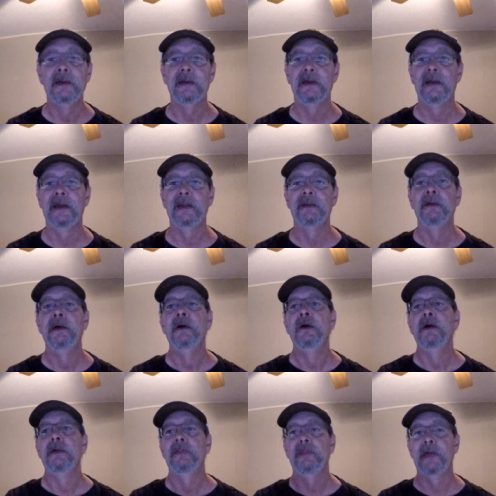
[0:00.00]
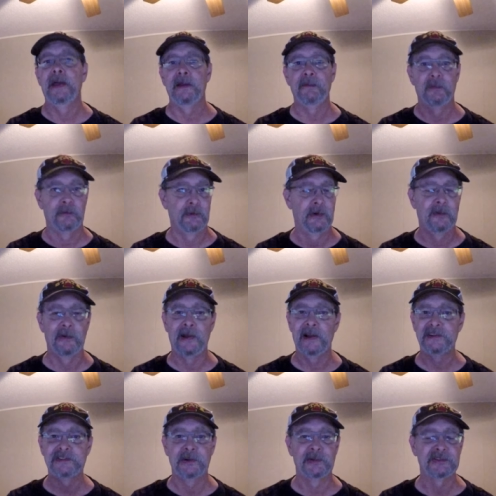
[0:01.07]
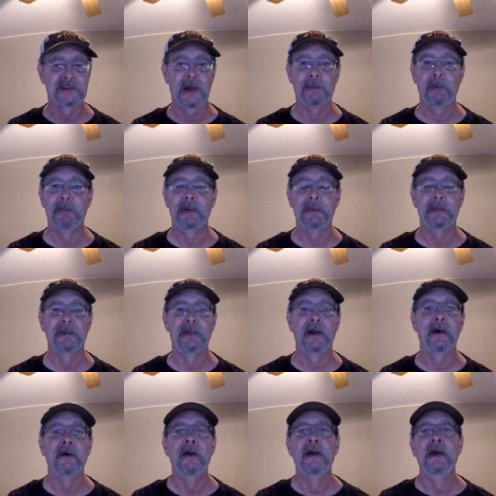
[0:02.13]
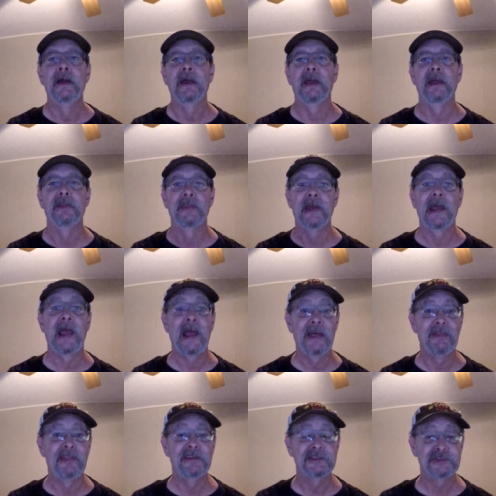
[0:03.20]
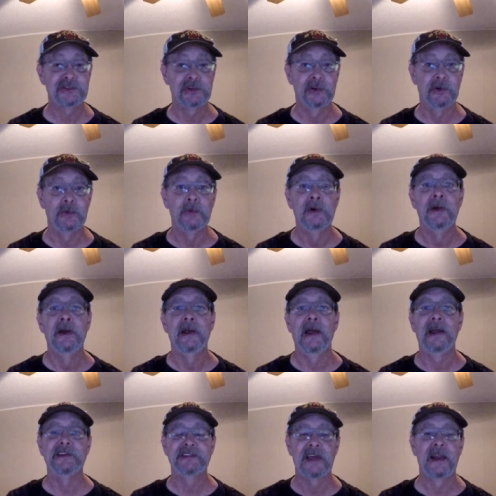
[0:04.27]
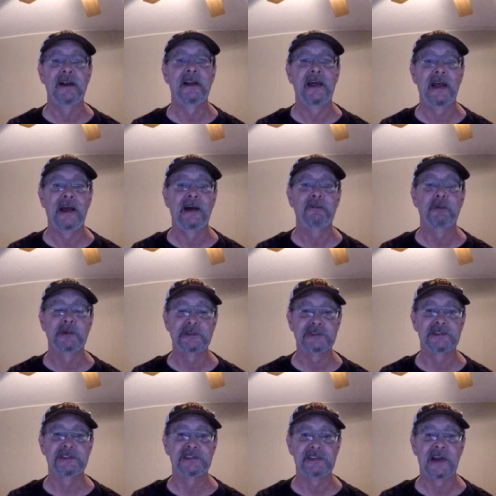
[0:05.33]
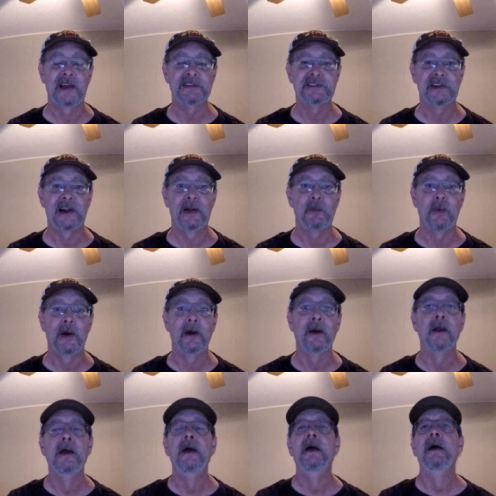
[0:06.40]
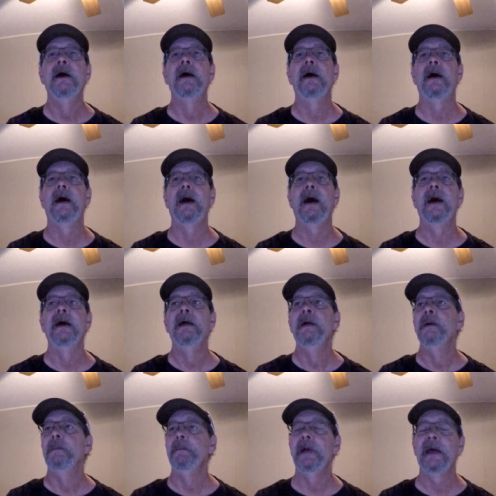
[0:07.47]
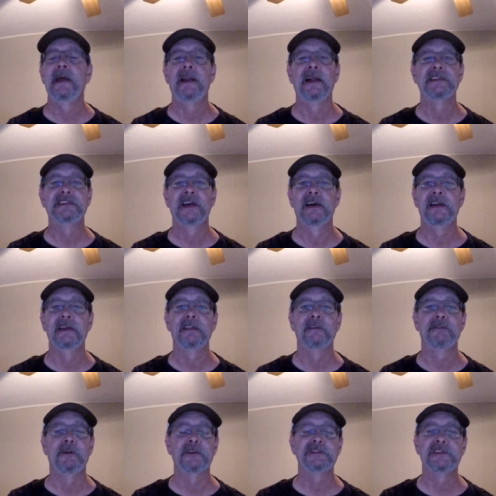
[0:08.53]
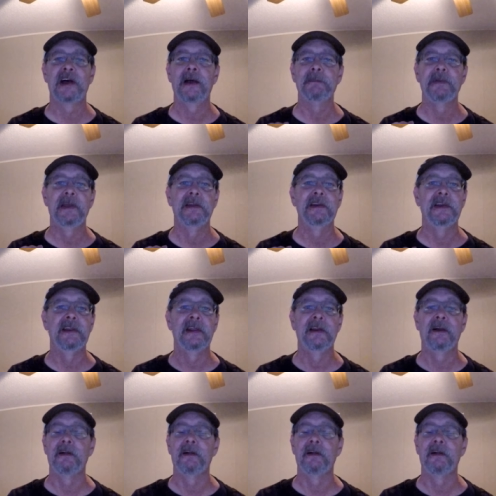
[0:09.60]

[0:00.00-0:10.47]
and they were real nice. There was a couple people there, and they had this shoe at 10 and a half, which is the size that I wear. Uh, man, I tell you, the first time getting it in